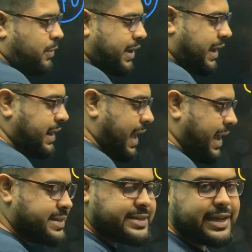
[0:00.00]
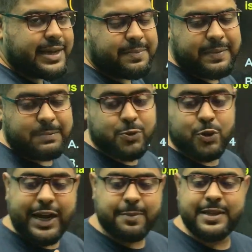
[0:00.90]
again, so
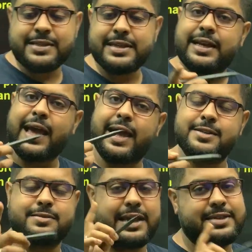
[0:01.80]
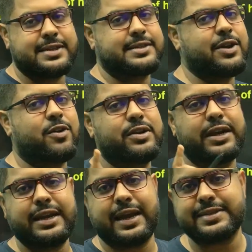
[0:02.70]
that means it has, SSC already
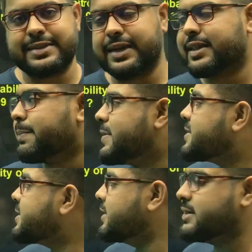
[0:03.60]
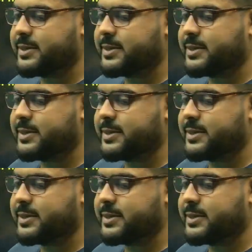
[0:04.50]
has set the precedent.